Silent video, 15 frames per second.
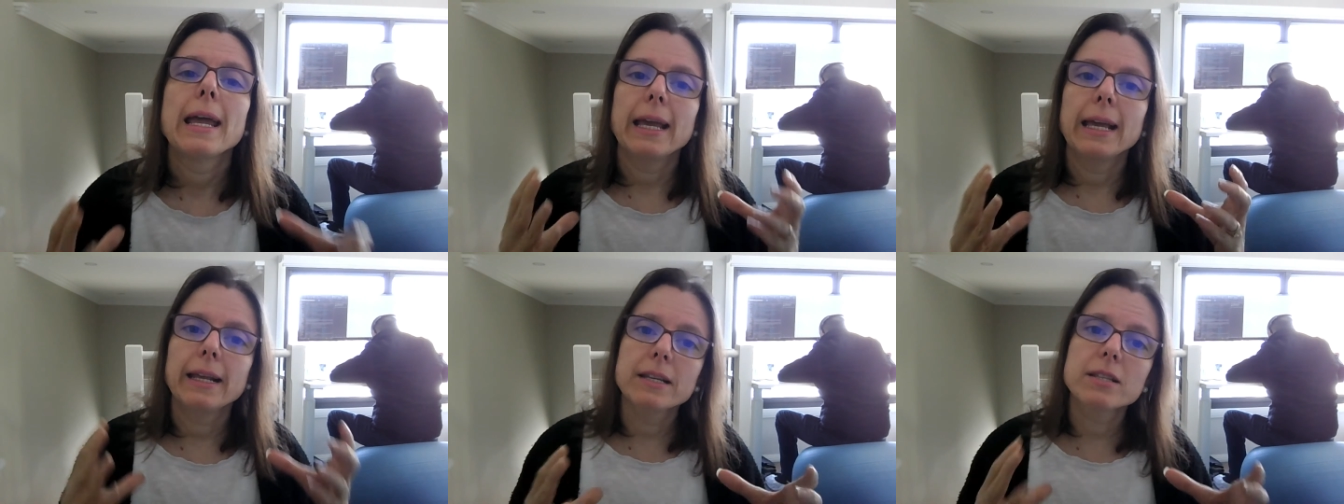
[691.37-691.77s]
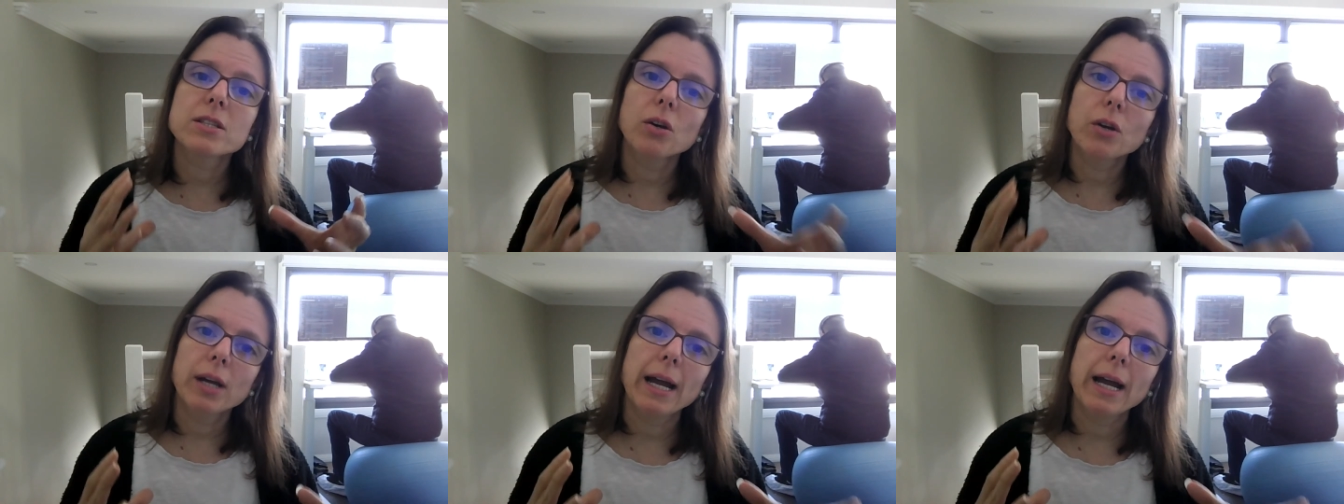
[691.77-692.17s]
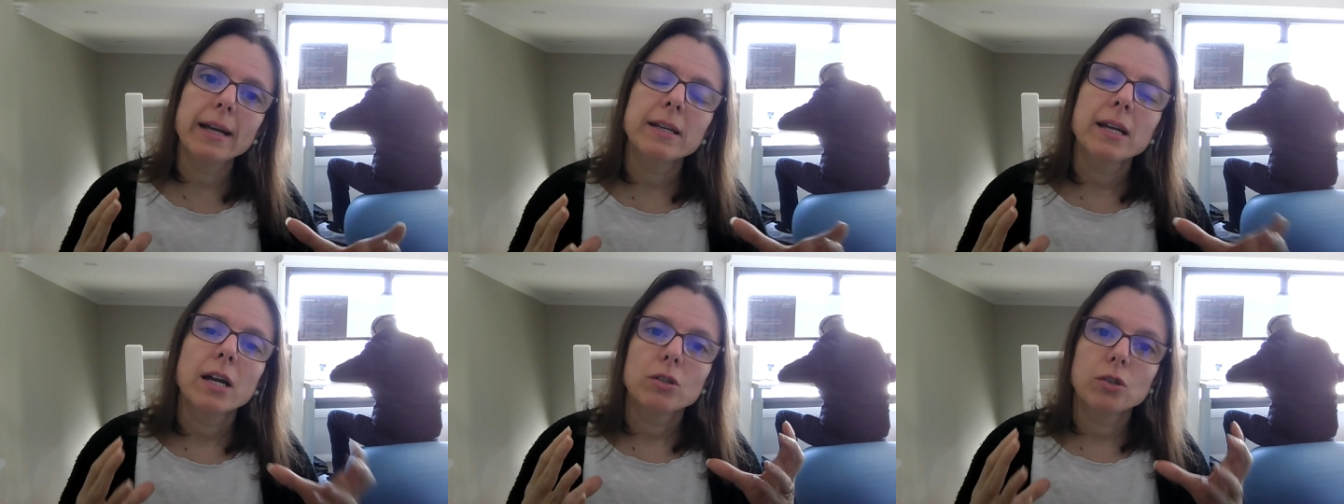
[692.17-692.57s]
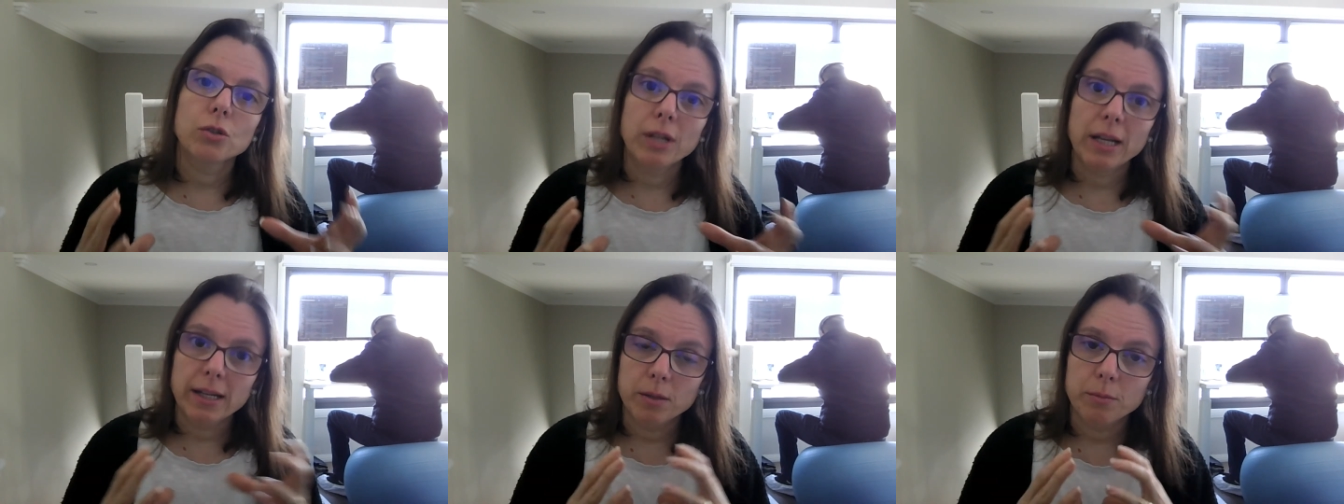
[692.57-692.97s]
It is okay to
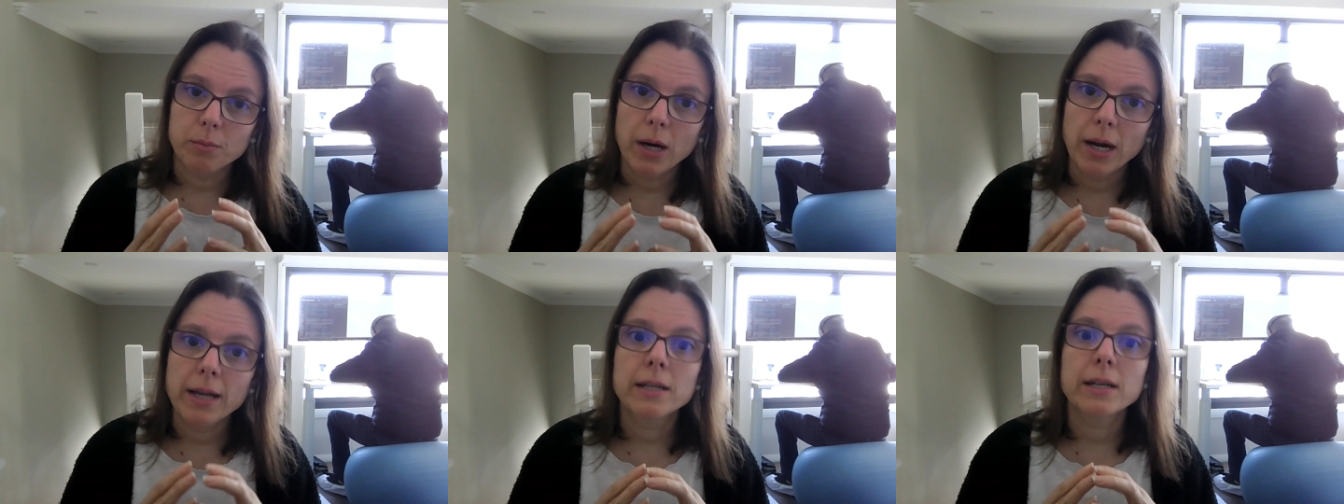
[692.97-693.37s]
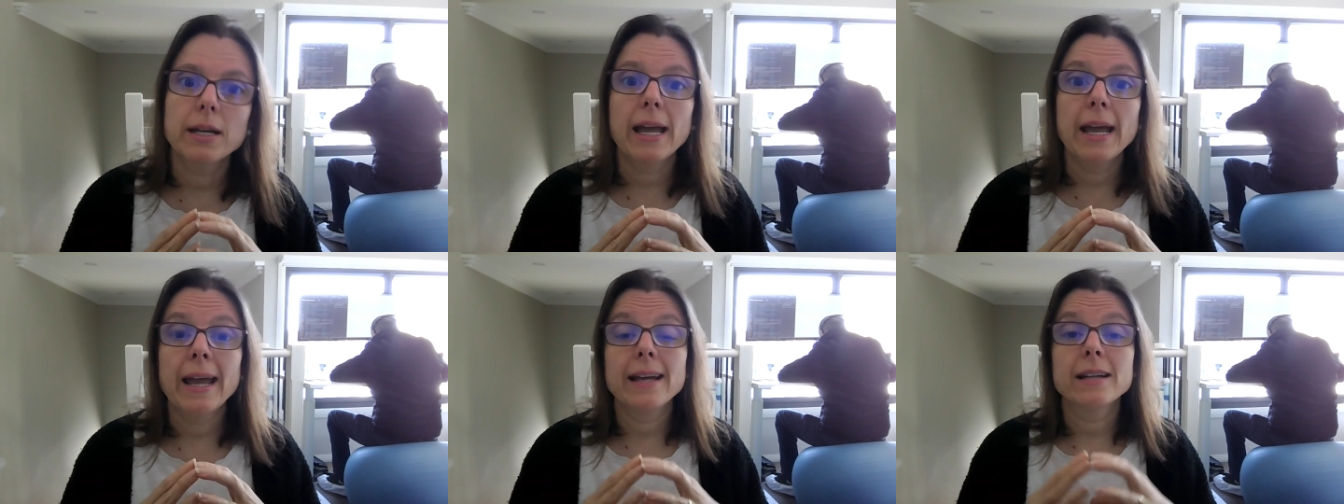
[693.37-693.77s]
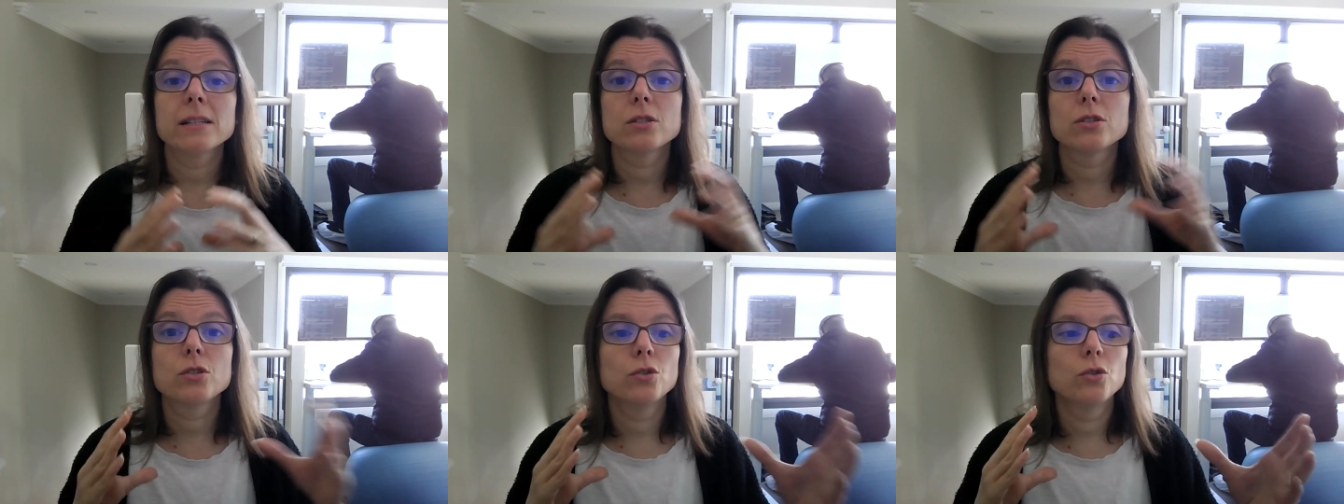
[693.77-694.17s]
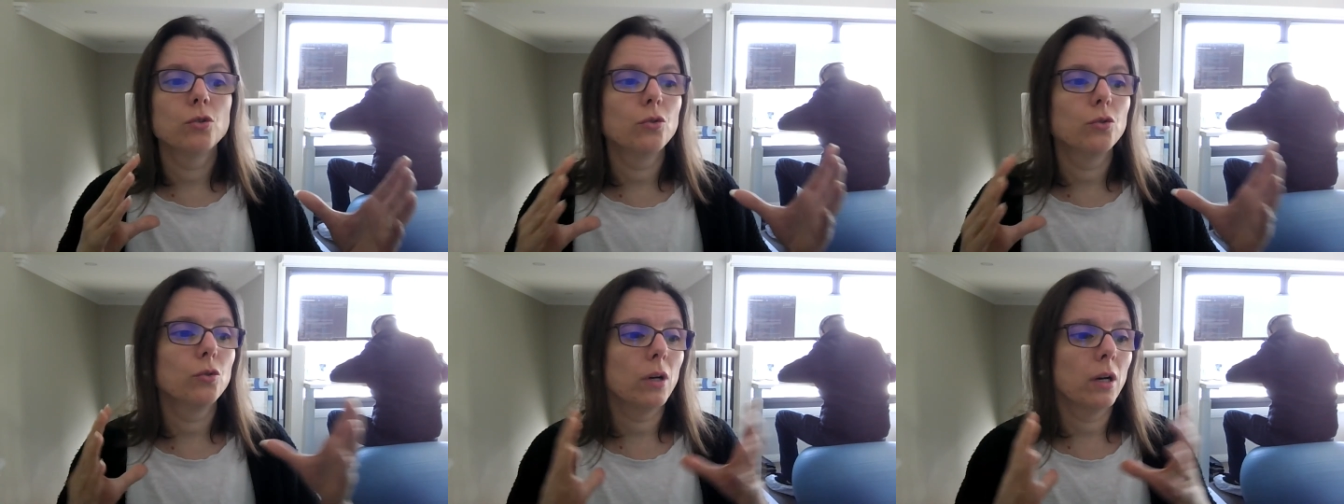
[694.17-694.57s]
take a break and
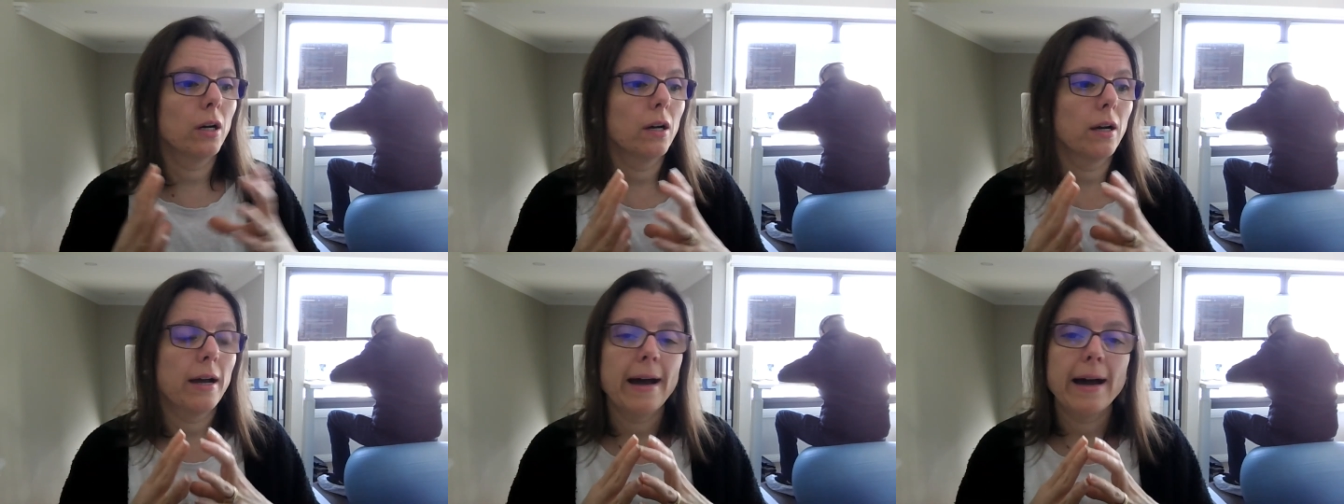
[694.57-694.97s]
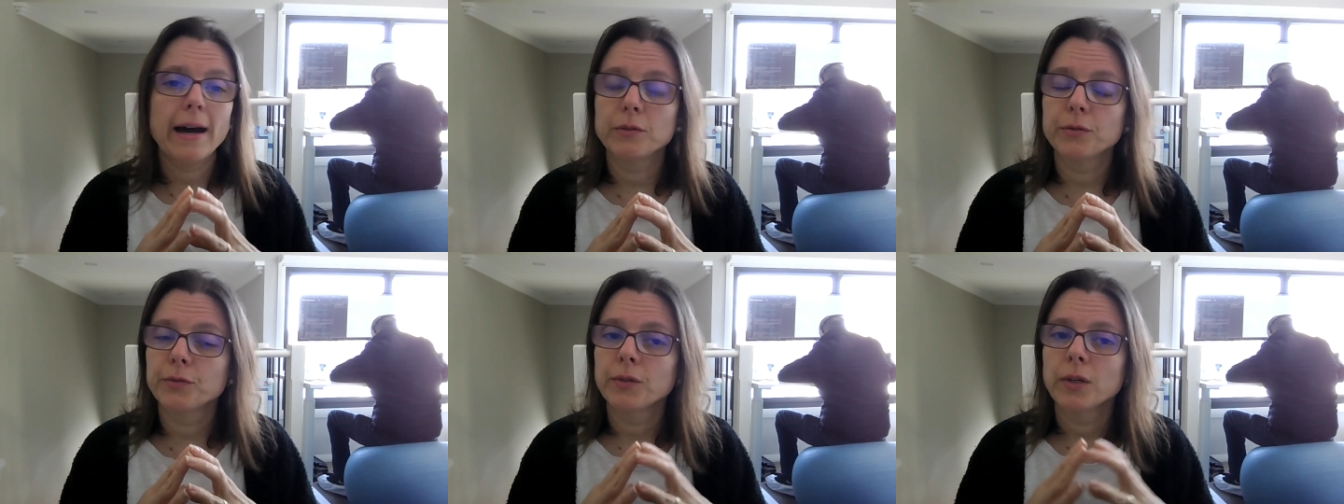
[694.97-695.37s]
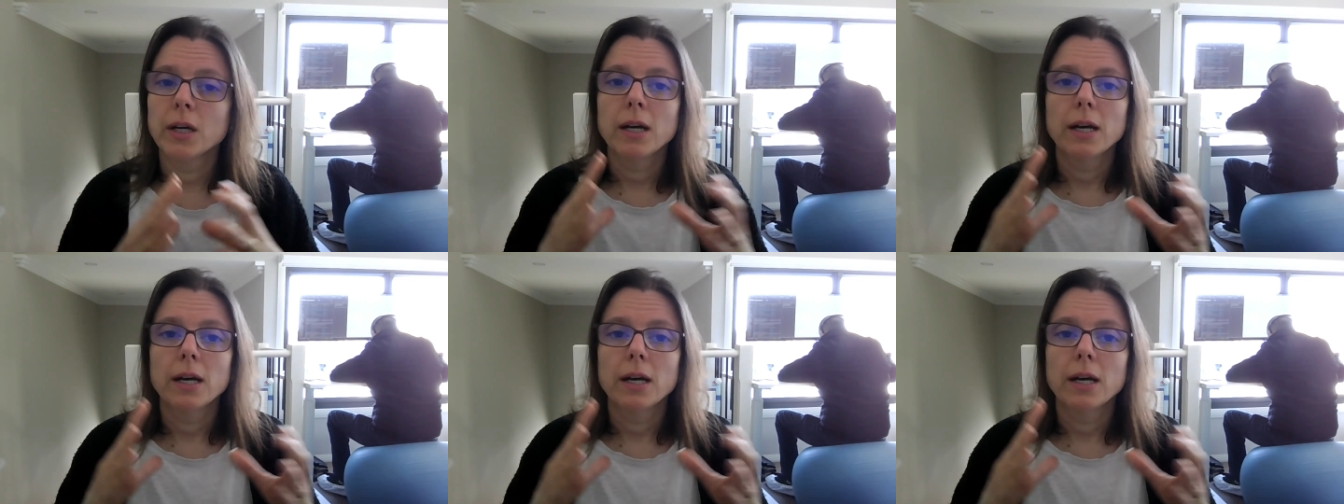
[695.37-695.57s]
to have